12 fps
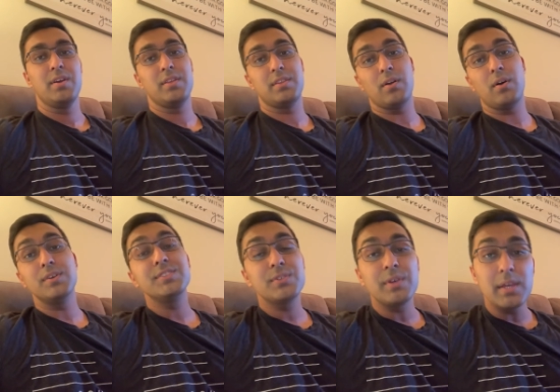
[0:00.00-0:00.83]
There are
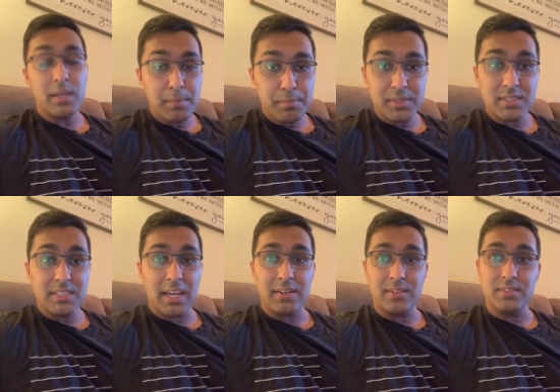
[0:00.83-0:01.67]
also input
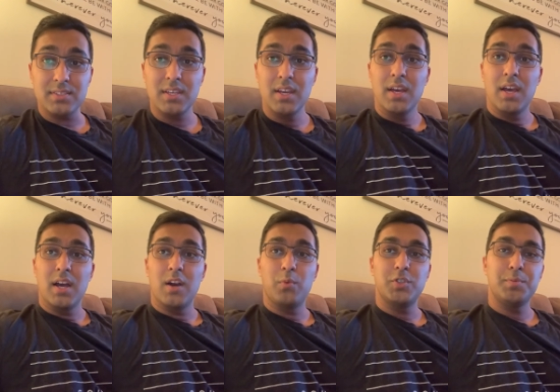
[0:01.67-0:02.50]
standards,
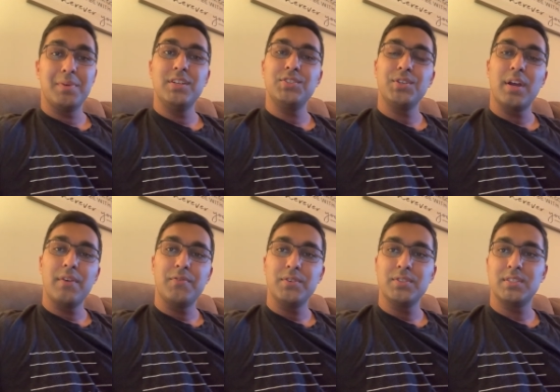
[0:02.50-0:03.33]
which measure
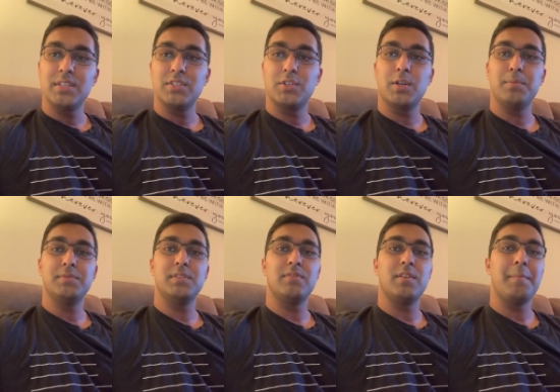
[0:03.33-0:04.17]
efforts in terms
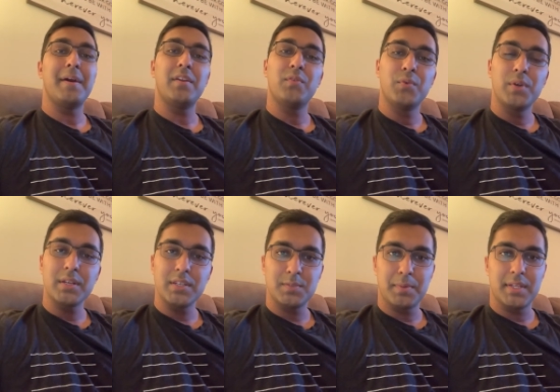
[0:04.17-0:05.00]
of the amount of work
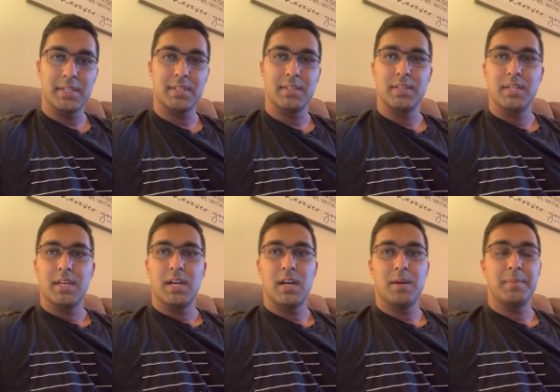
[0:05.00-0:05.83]
expended
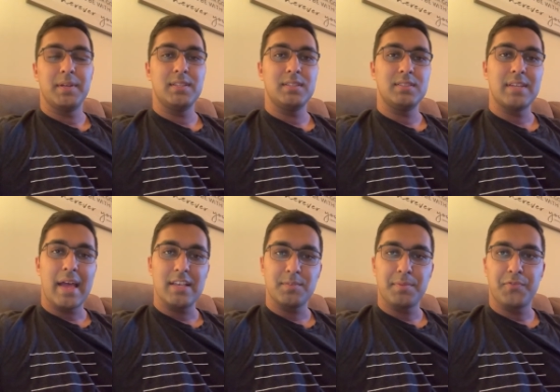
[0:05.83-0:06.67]
in
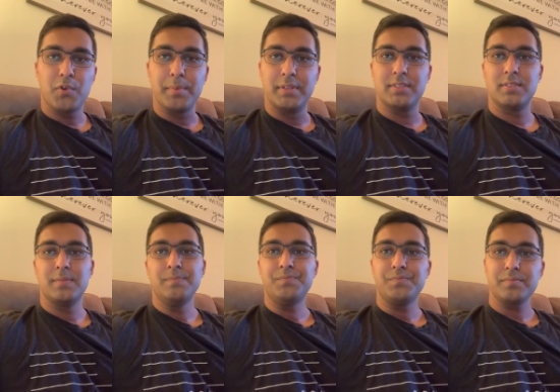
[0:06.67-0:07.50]
task performance.
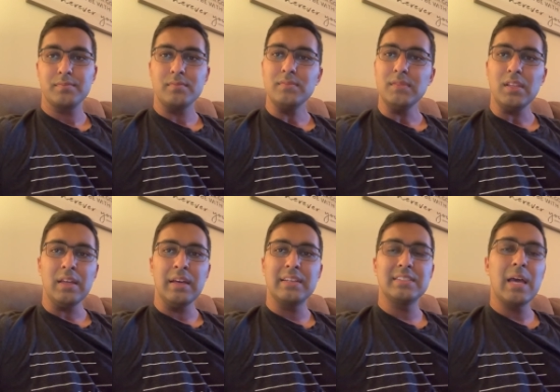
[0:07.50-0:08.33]

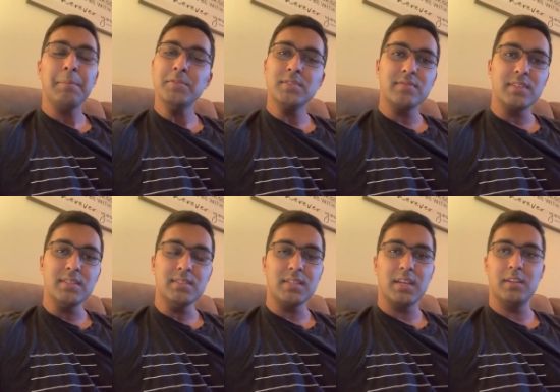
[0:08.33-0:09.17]
Examples of
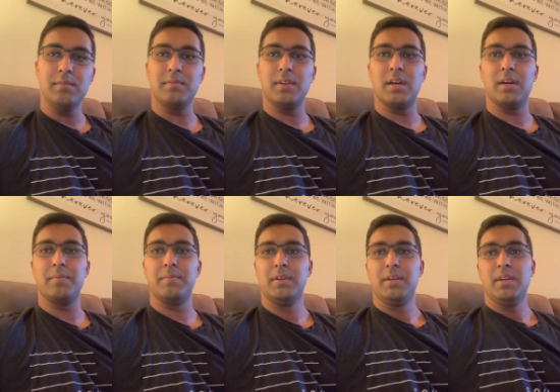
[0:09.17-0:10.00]
these can